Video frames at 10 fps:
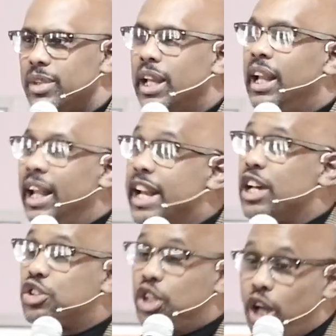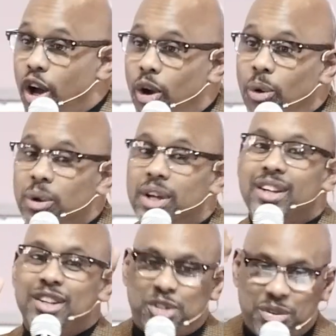Let us go
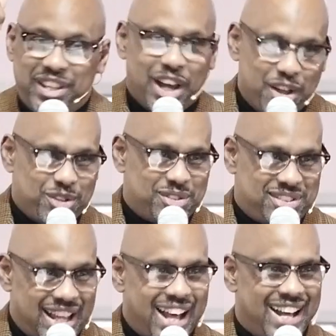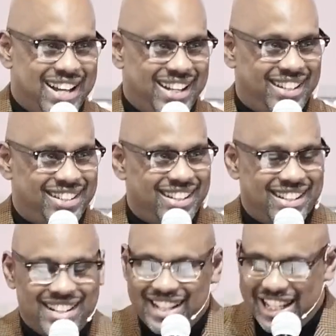to the other side.
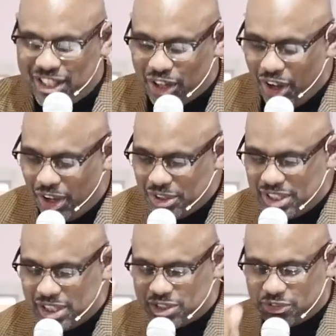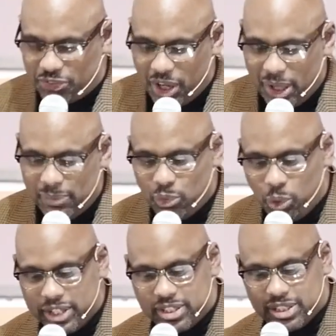He calls us from
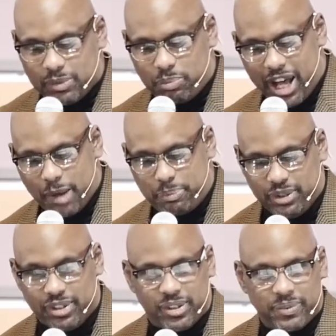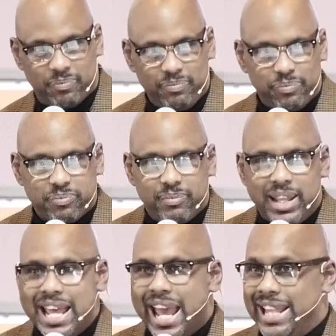what's popular.
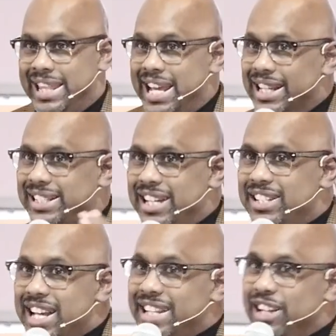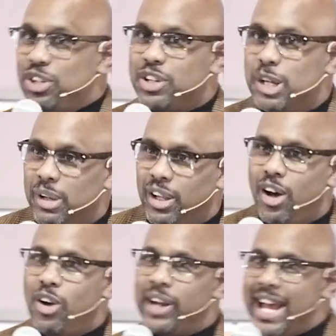And then it says, they took him
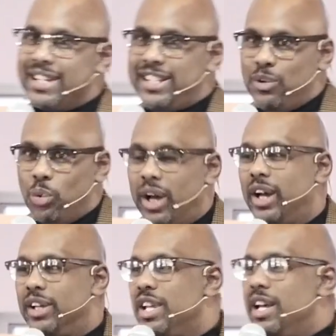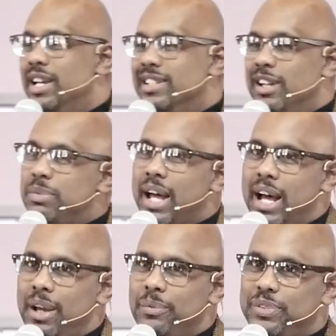along as he was.
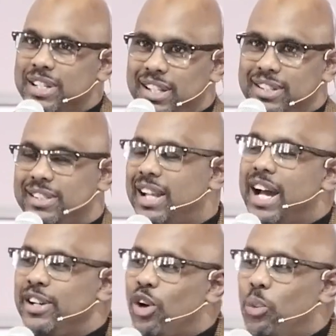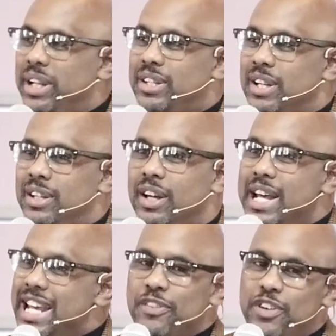Sometimes, just as a side note, we tend to,
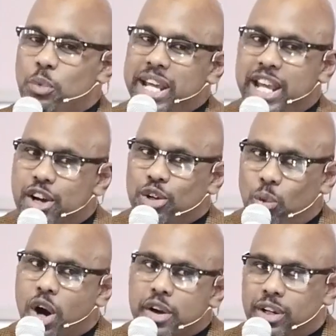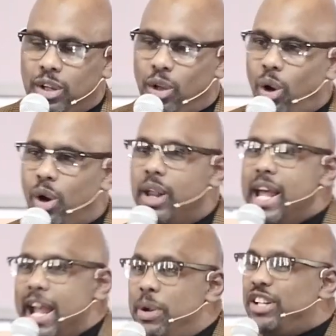even if we hear the word of the Lord,
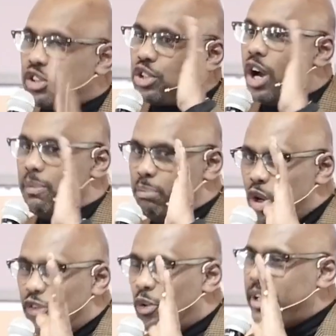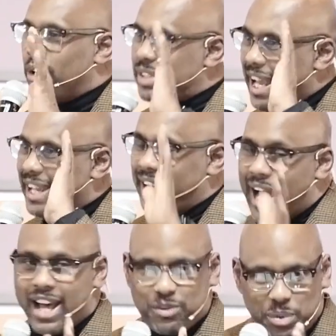we just start moving. We don't take
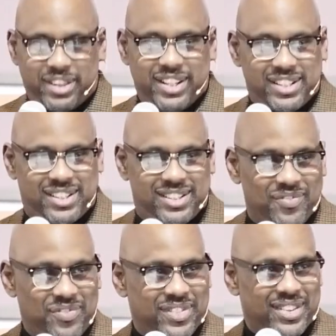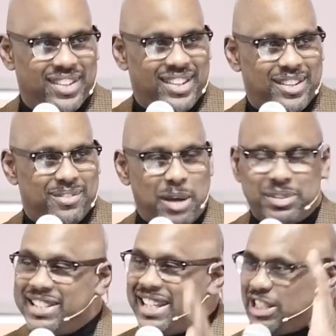God with us. The Bible
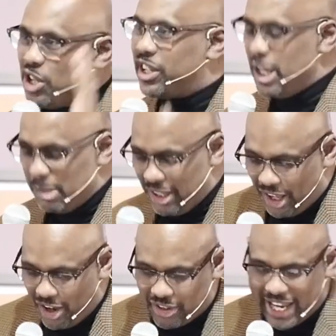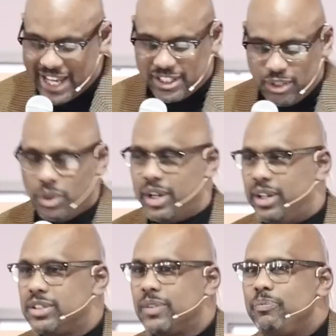says they took him along as he
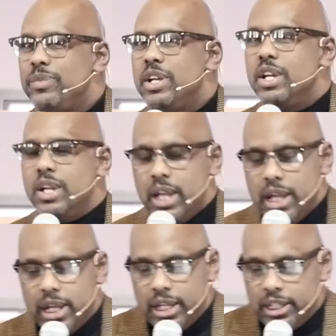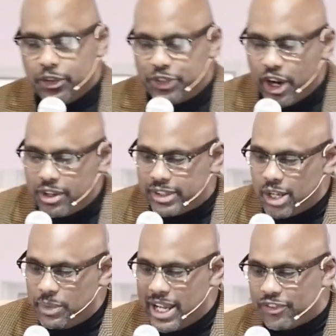was. The third
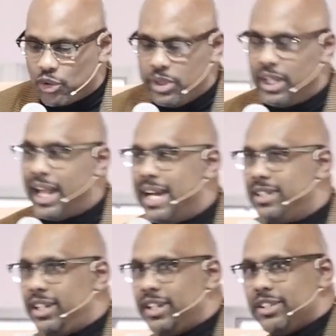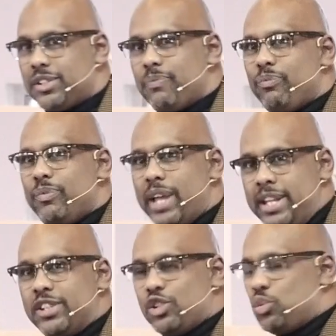thing we have to realize is, and
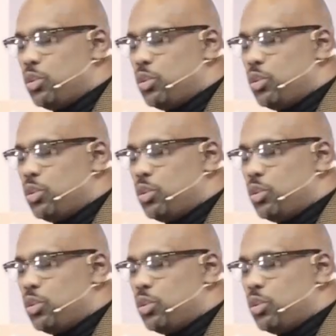this is